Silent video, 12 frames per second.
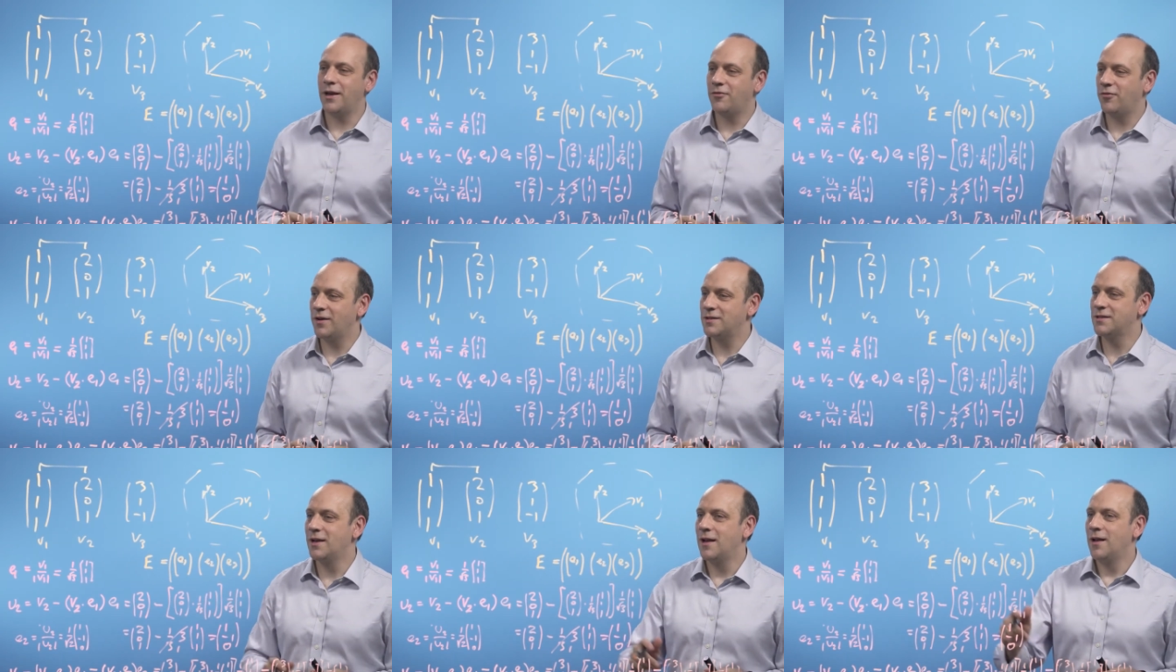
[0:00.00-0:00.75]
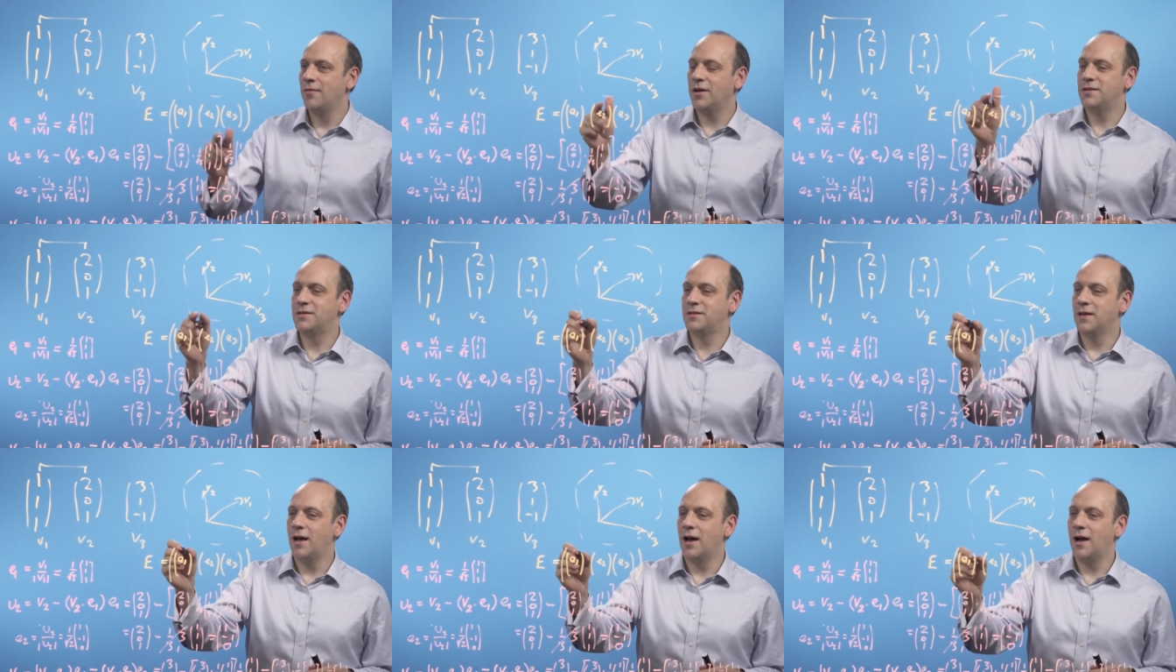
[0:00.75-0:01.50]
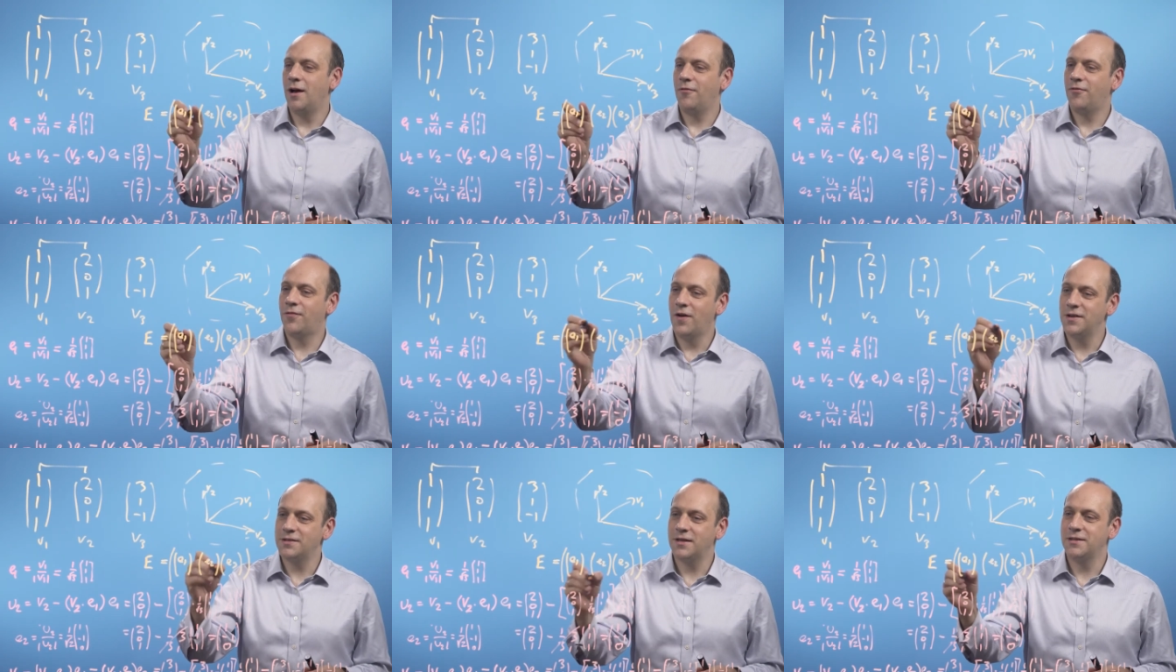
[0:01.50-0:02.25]
matrix that's
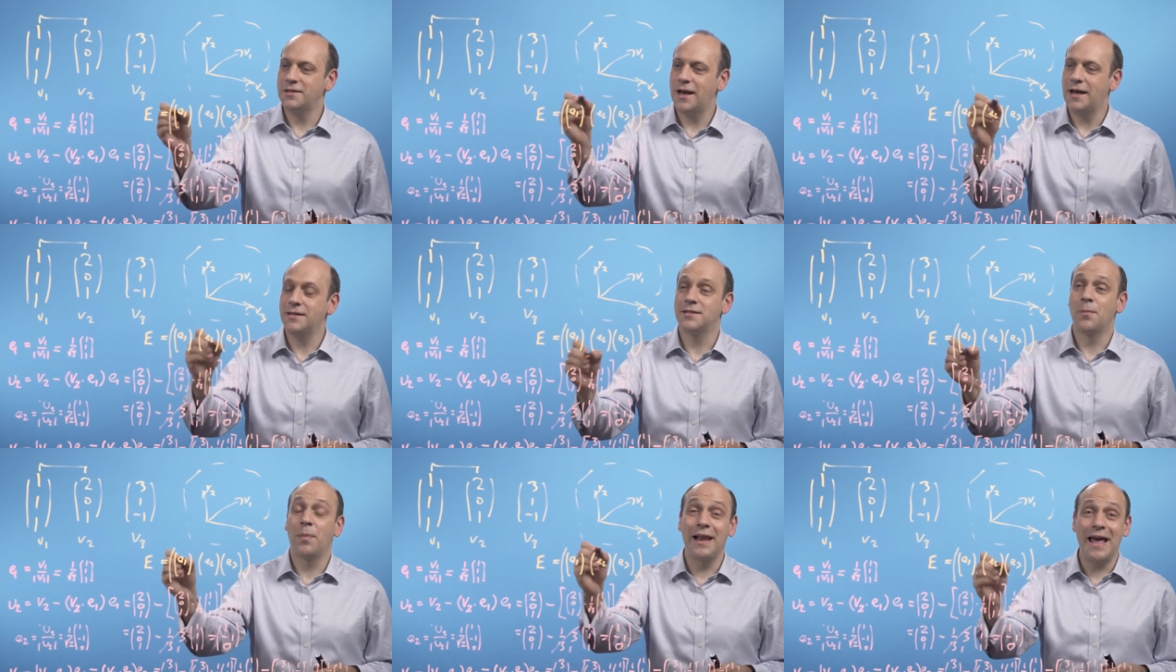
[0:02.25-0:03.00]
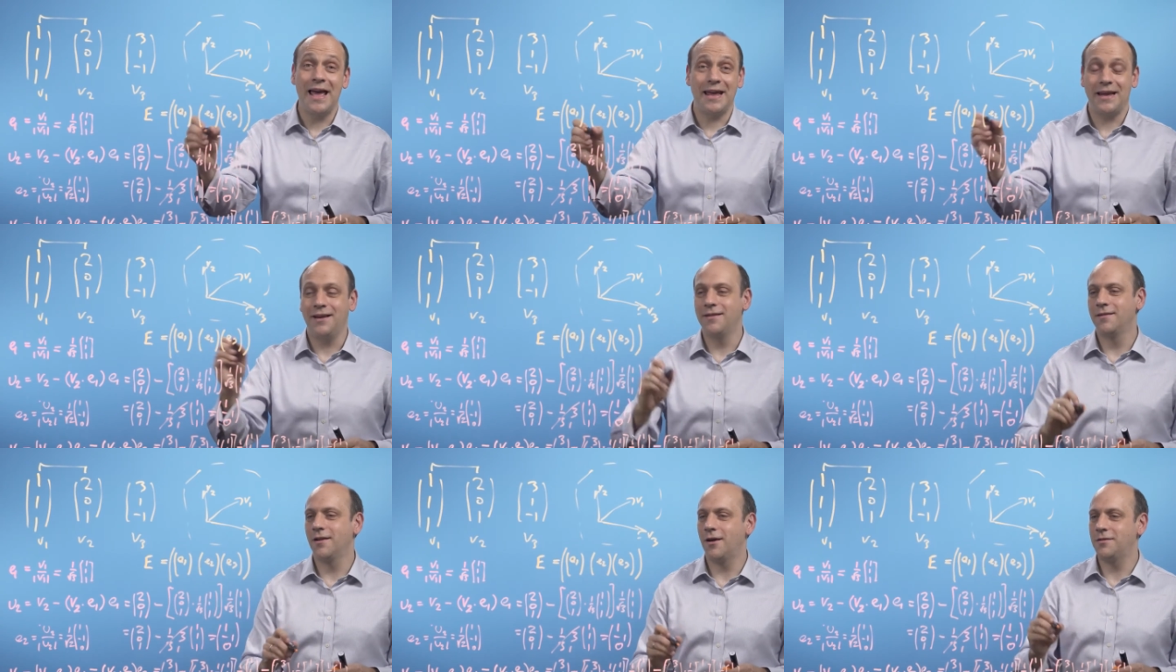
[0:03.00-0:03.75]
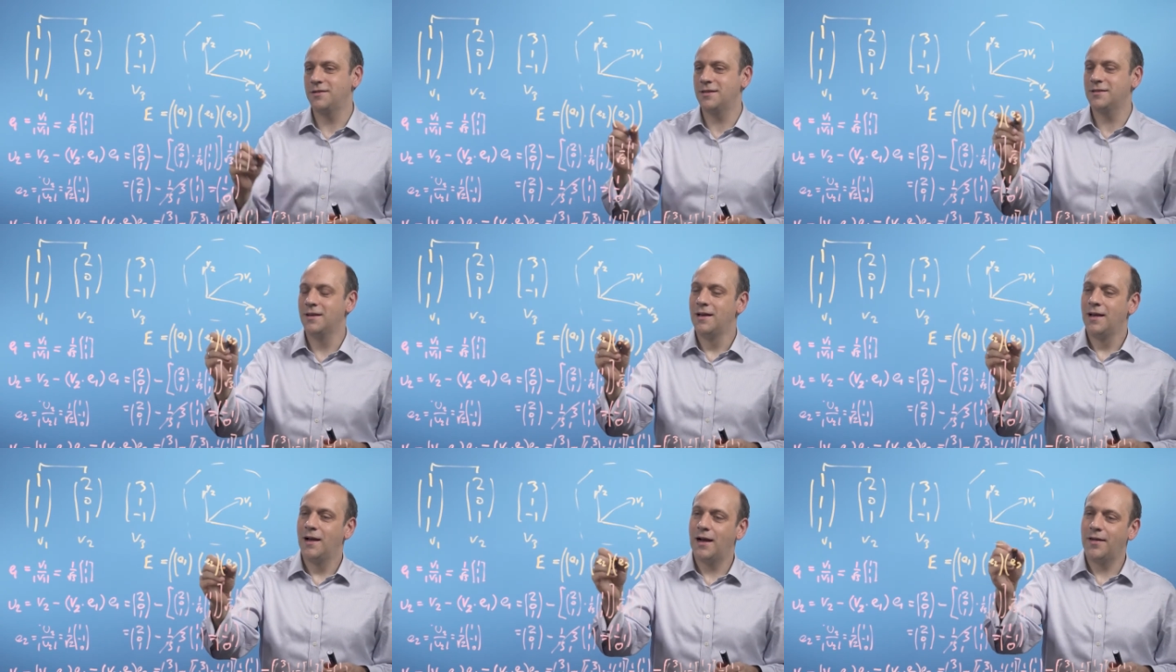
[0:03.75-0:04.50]
first contains the plane, notice,
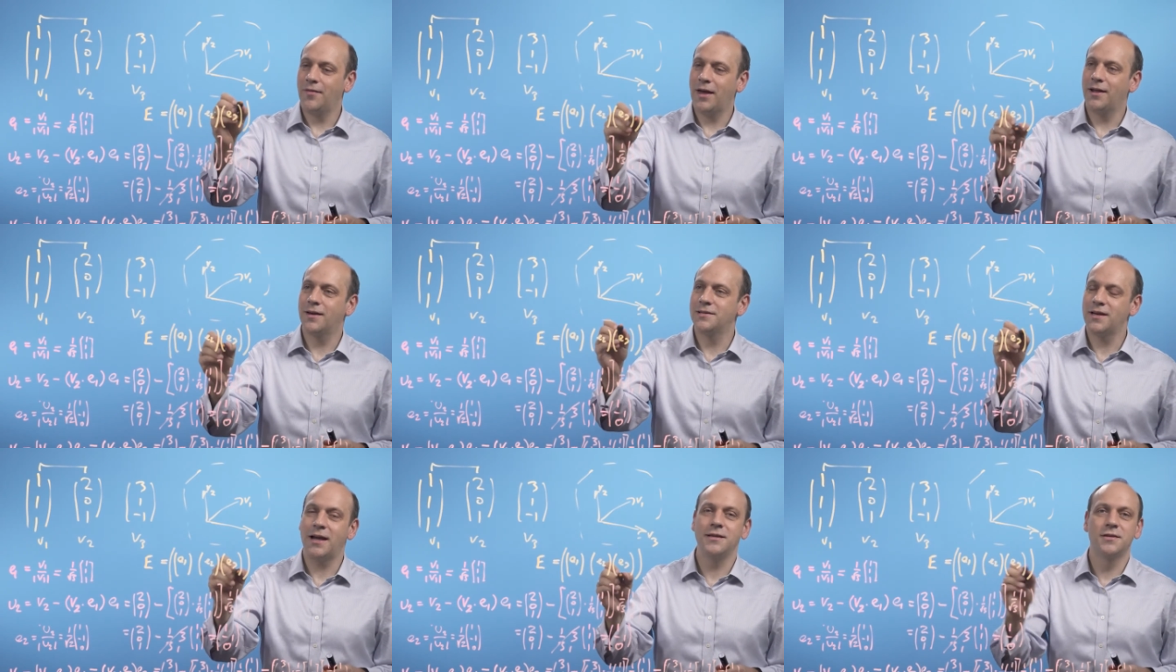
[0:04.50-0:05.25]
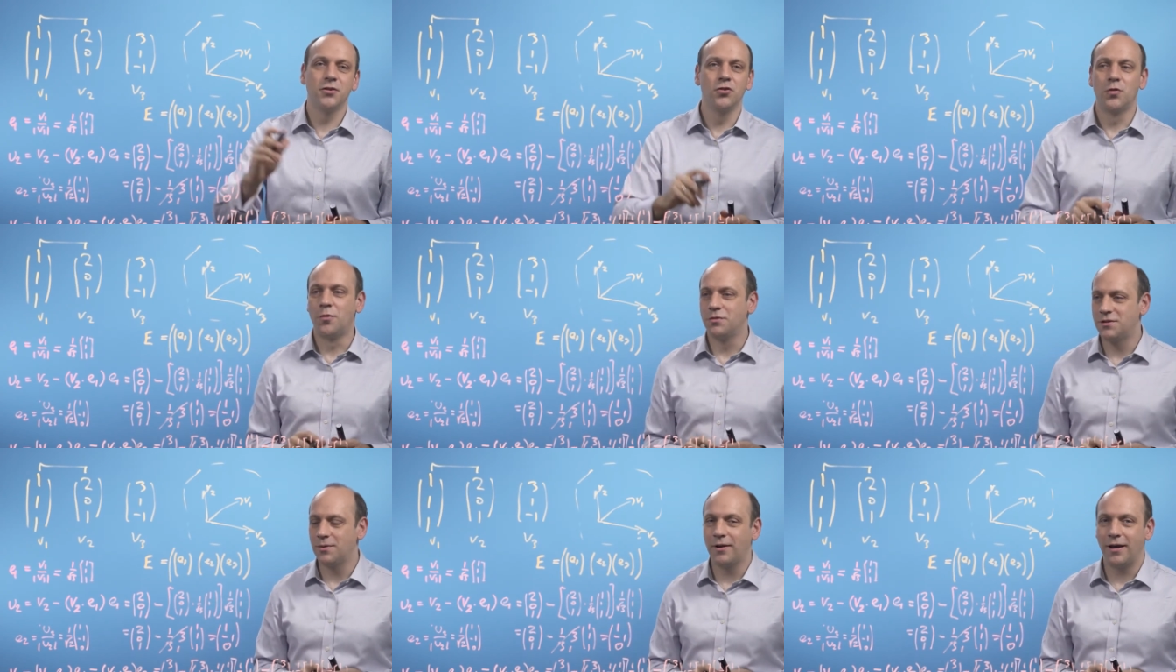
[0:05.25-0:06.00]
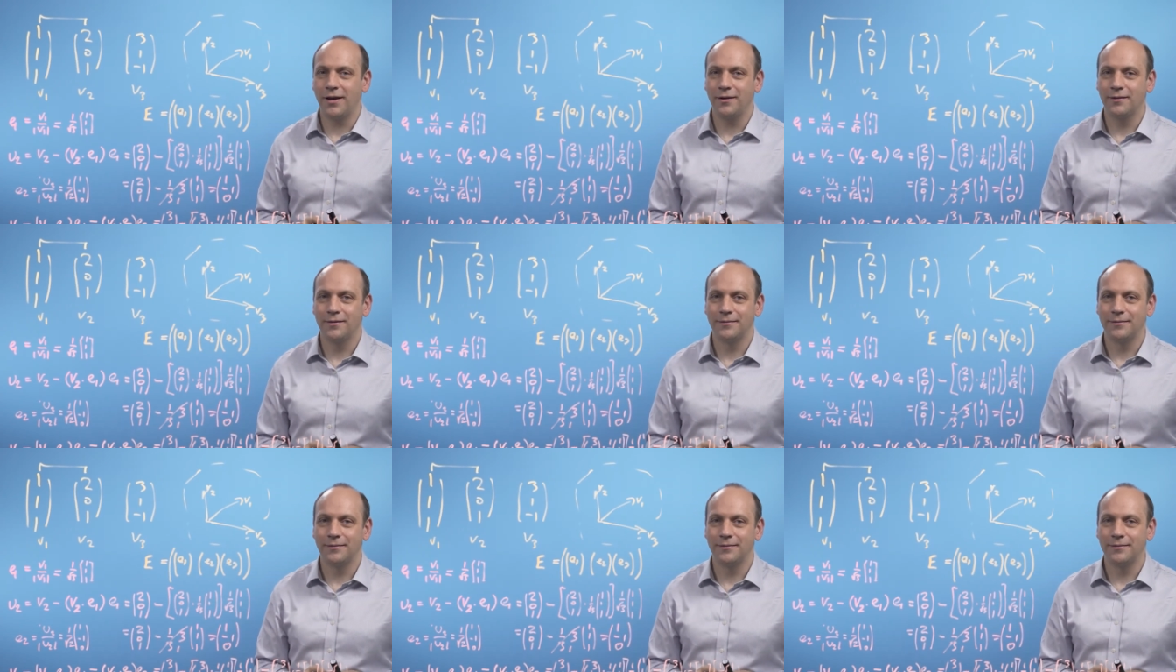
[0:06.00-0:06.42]
and then contains the normal to the plane.